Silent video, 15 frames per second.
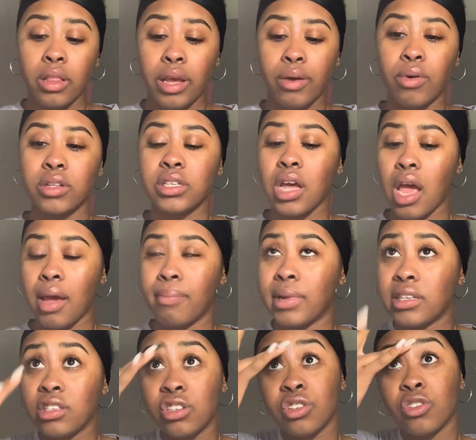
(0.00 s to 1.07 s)
Like one time,
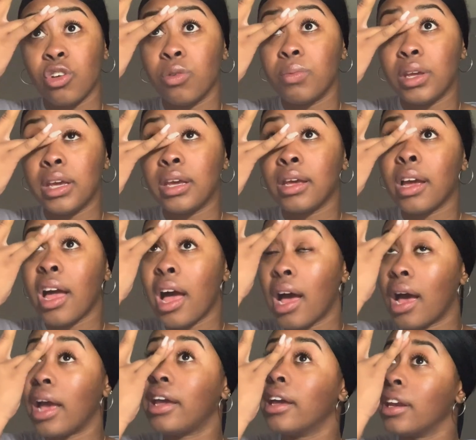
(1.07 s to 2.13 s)
my sister told me
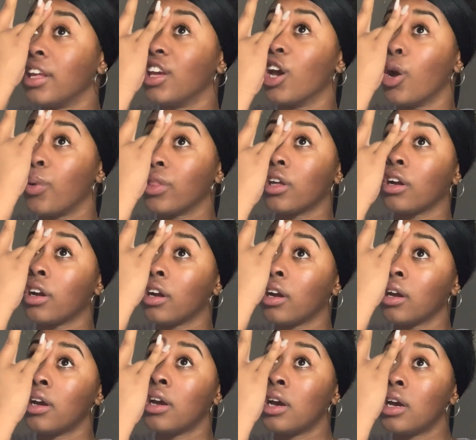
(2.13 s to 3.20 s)
uh, I couldn't go with
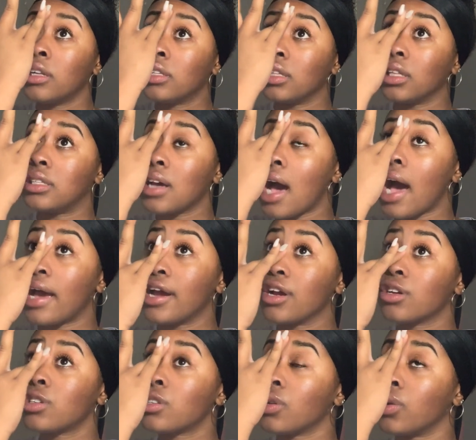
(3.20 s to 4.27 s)
her to the
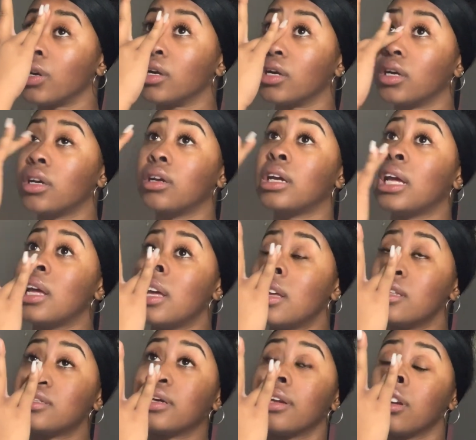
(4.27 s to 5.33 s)
tire store
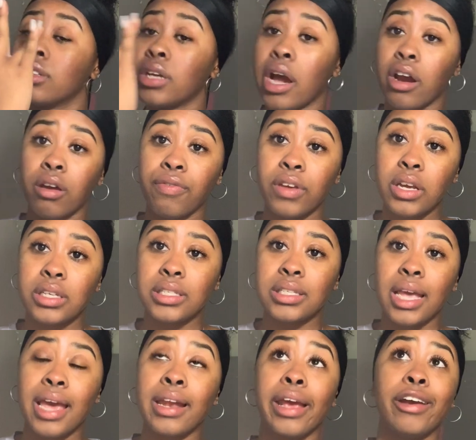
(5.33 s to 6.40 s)
to get her tire
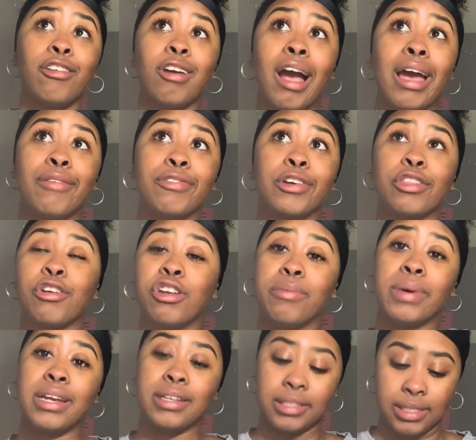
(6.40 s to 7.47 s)
fixed, and I cried for
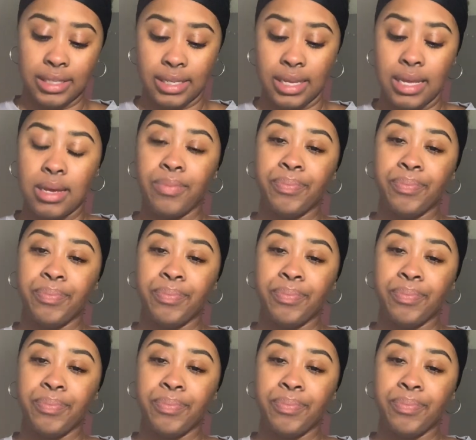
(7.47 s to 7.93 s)
30 minutes.